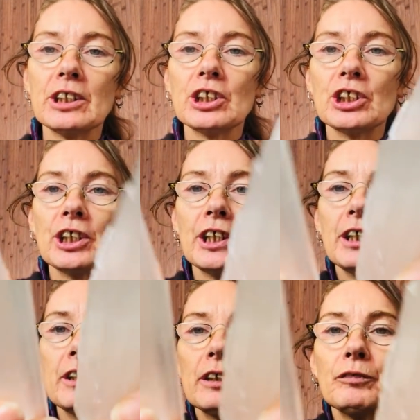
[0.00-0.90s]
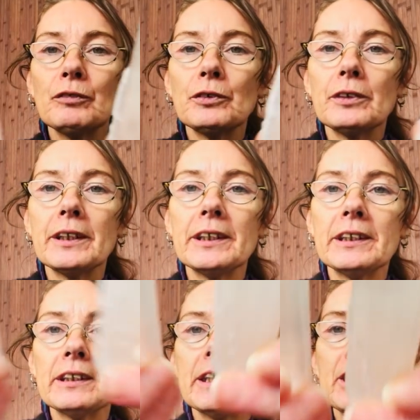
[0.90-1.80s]
Checking for
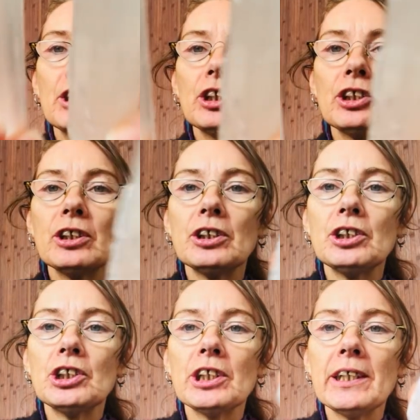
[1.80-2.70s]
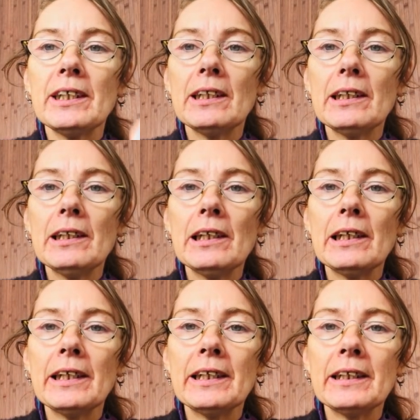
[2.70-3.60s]
any tension and gently
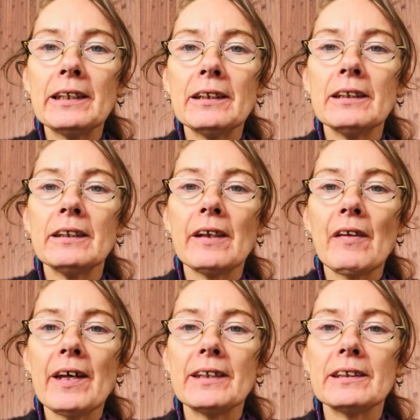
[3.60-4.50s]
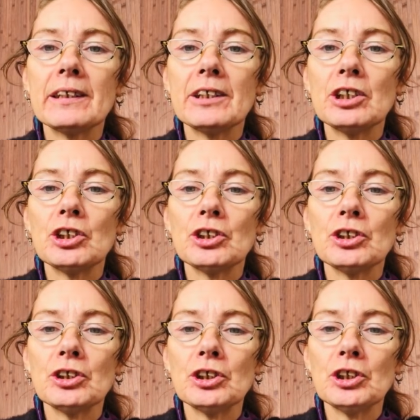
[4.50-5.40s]
letting that
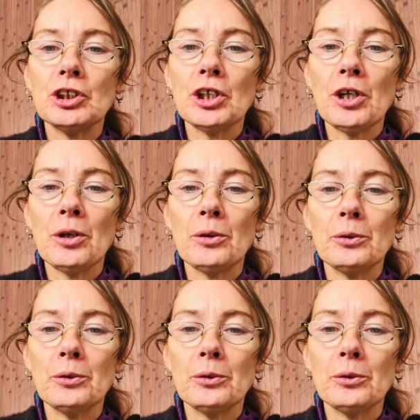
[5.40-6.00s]
tension go.